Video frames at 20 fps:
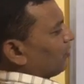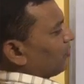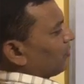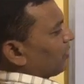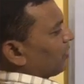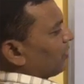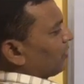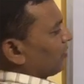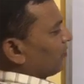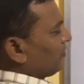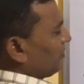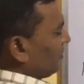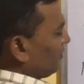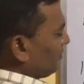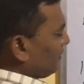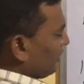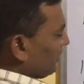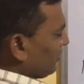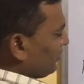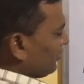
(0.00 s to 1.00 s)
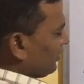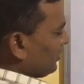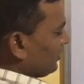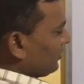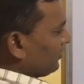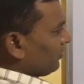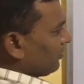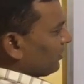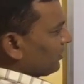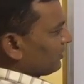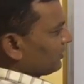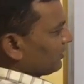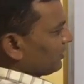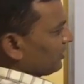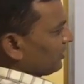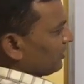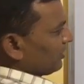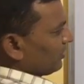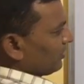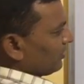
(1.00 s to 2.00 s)
minus 1 minus 3 is plus
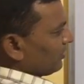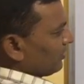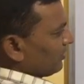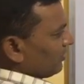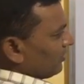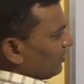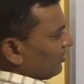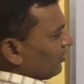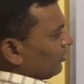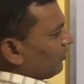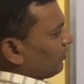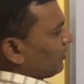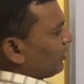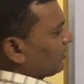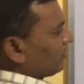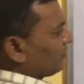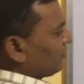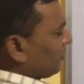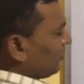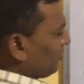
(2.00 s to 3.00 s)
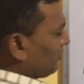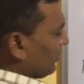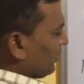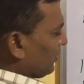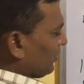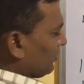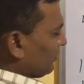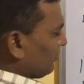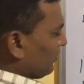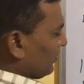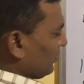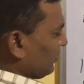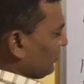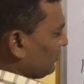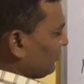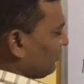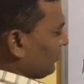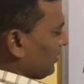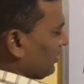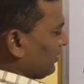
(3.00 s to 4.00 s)
3, plus 1 minus 1
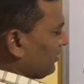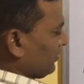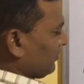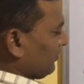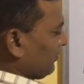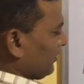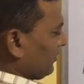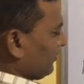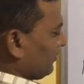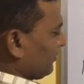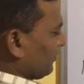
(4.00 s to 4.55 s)
is minus 1,